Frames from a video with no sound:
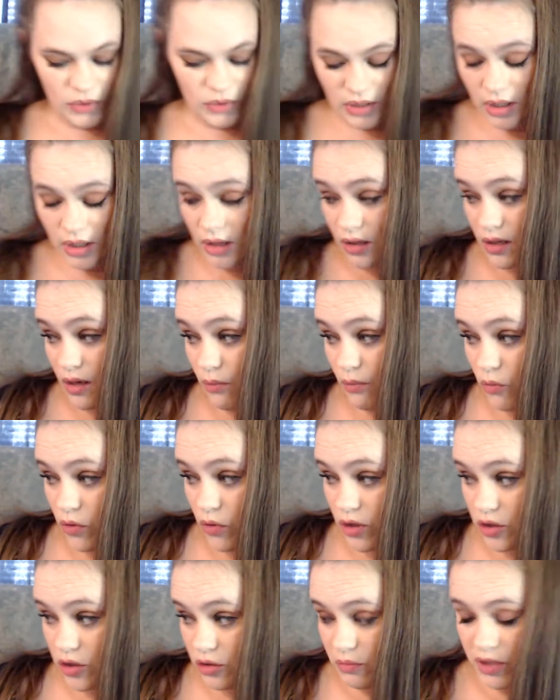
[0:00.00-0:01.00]
that I'm going to
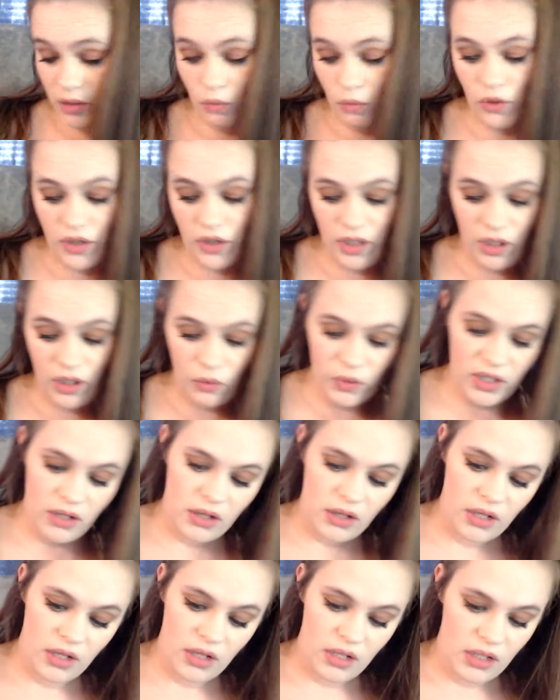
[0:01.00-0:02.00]
be working with
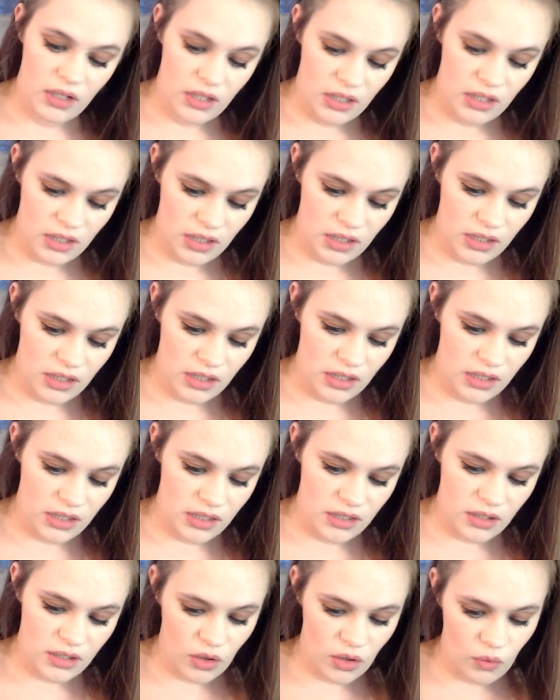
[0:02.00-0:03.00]
is
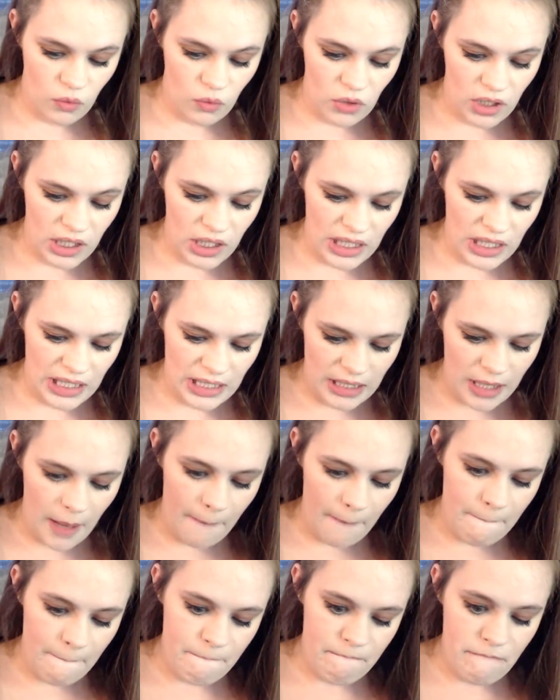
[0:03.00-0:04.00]
the one in
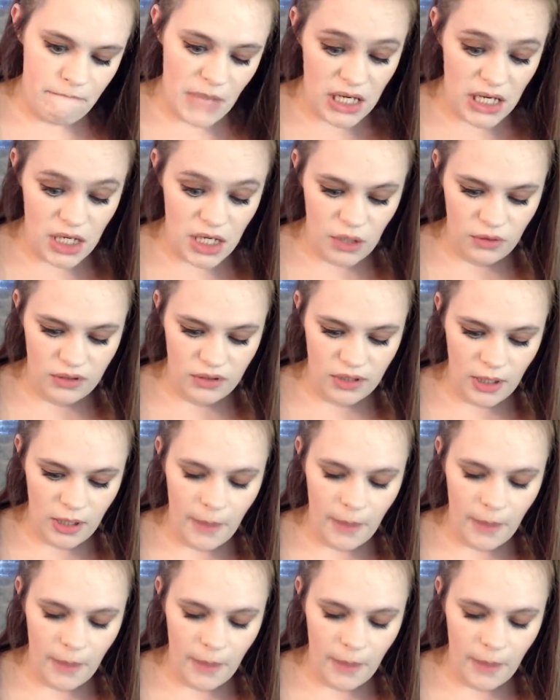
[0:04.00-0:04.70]
Medusa.